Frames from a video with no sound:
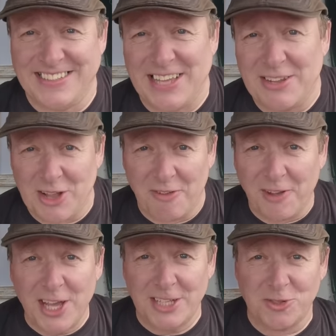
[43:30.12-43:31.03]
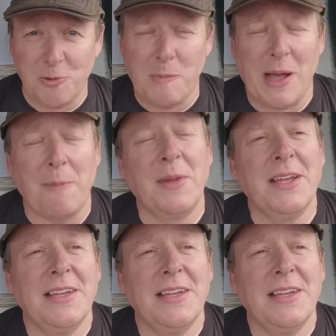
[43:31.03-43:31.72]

So like a virtual pub.